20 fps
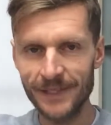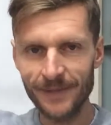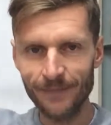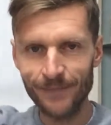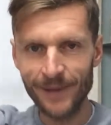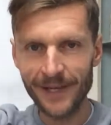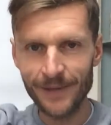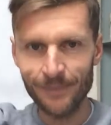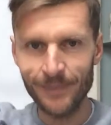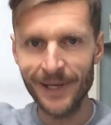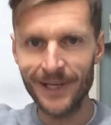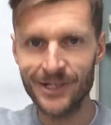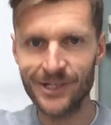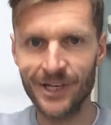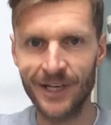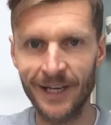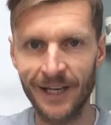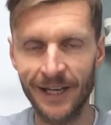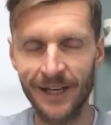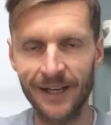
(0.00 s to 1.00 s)
bigger
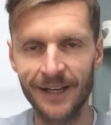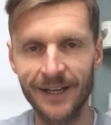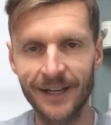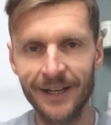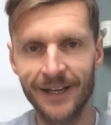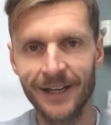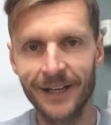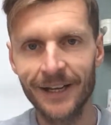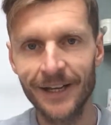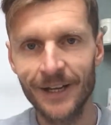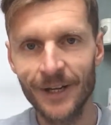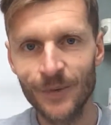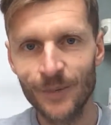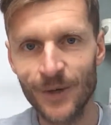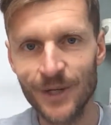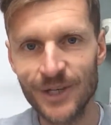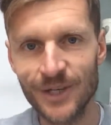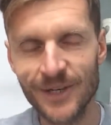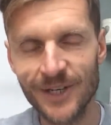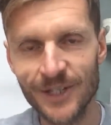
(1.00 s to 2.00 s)
picture here
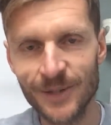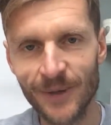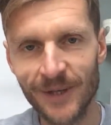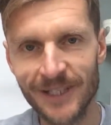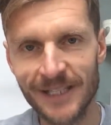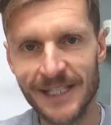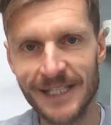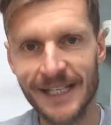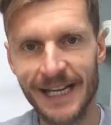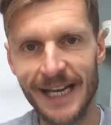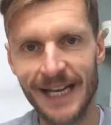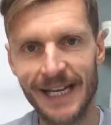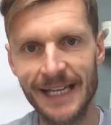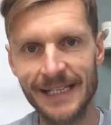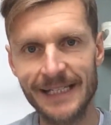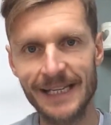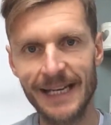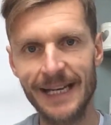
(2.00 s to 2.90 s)
which you need to understand.